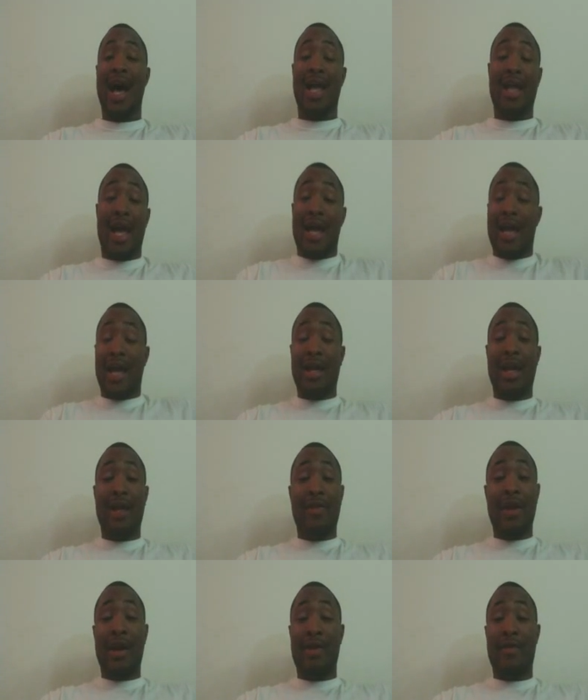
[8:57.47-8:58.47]
I
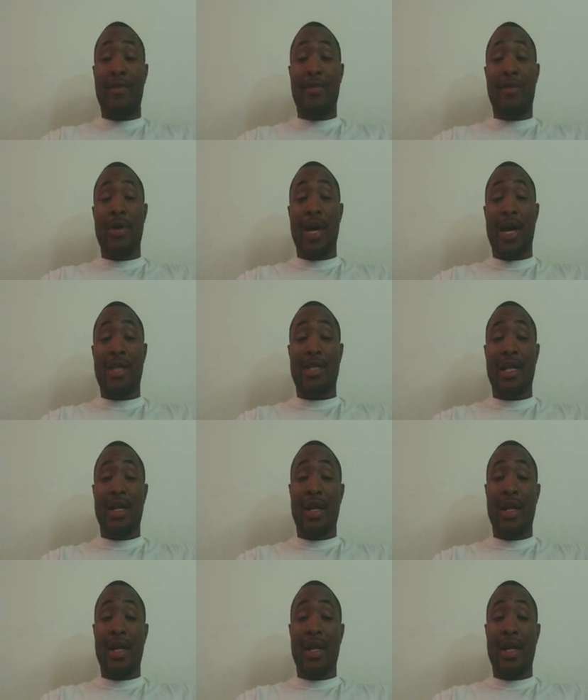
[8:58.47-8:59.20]
love hearing from you guys.